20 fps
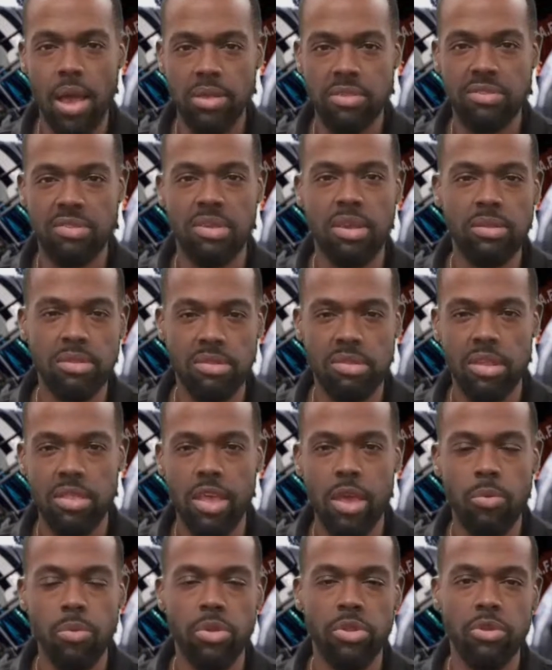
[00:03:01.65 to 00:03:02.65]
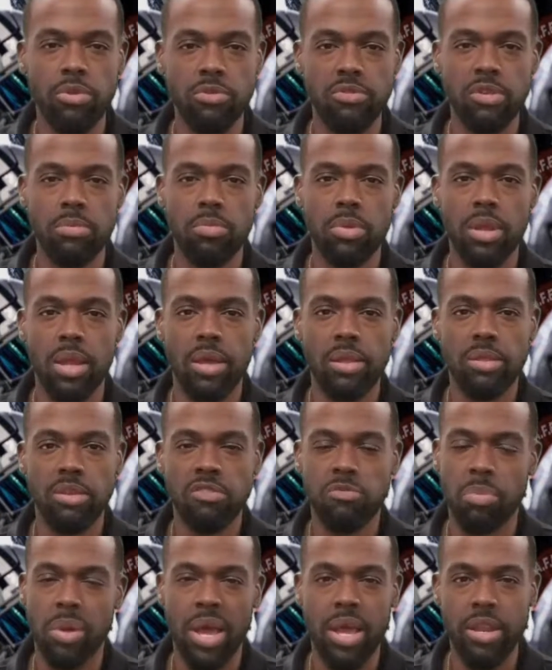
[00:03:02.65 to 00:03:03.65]
sensed that they would do something like
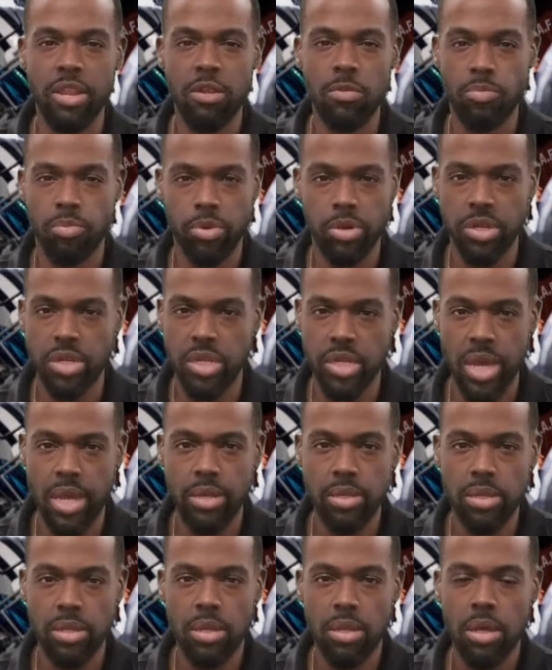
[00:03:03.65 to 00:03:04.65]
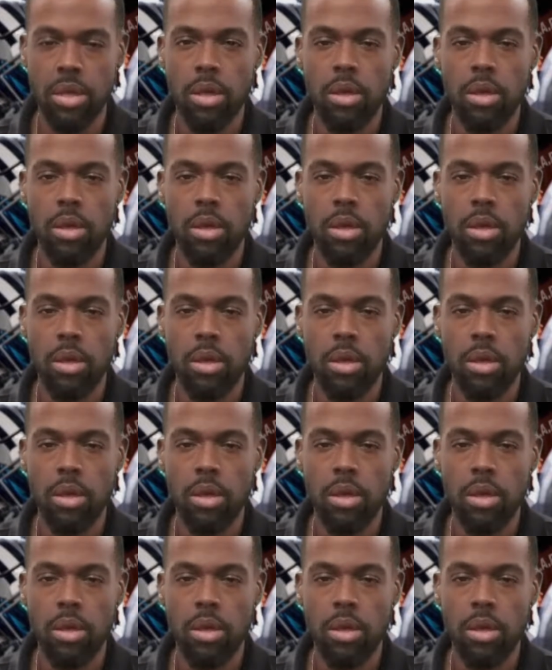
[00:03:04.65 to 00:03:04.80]
this, but I didn't project it.